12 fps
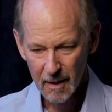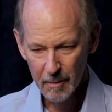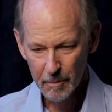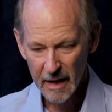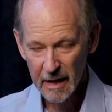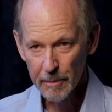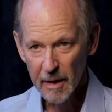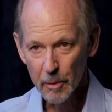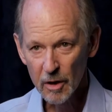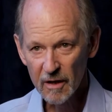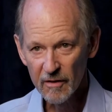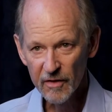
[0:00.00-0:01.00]
Many people
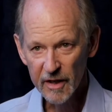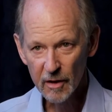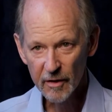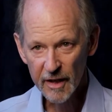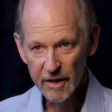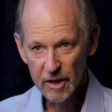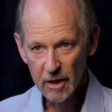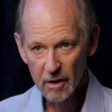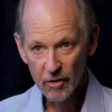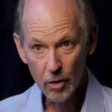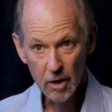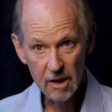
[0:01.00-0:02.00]
can feel this and of
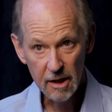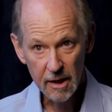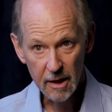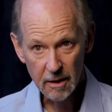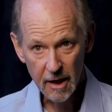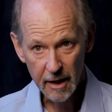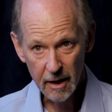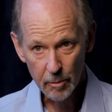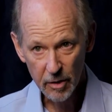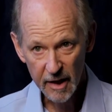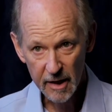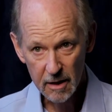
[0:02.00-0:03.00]
course see it taking
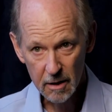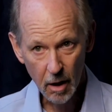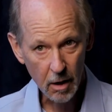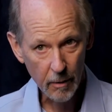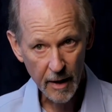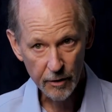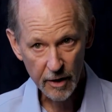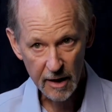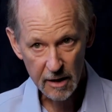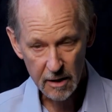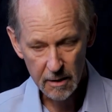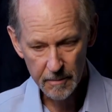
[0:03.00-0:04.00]
place all around us.